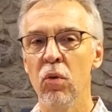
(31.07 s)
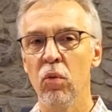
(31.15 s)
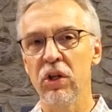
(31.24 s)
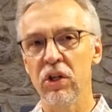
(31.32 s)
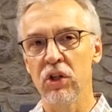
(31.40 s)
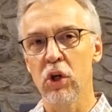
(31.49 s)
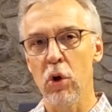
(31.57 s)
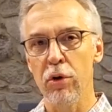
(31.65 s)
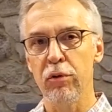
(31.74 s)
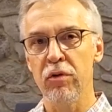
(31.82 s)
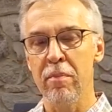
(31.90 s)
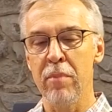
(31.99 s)
we just go
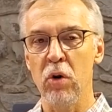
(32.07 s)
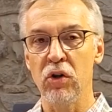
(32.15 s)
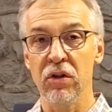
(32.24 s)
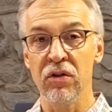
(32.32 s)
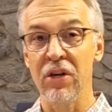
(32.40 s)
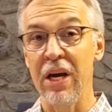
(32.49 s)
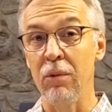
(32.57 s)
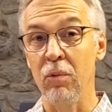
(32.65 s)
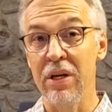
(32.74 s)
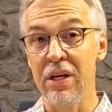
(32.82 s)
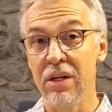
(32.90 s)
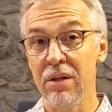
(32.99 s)
through the motions and
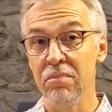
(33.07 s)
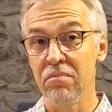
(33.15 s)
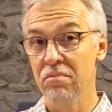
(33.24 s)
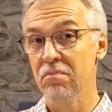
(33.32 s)
we